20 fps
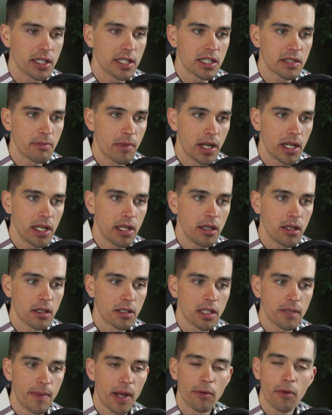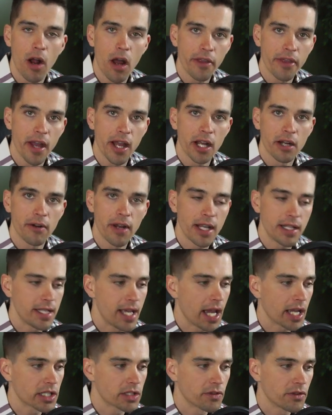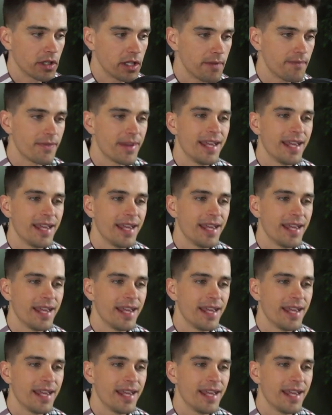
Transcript: this money to my Roth IRA tax-free?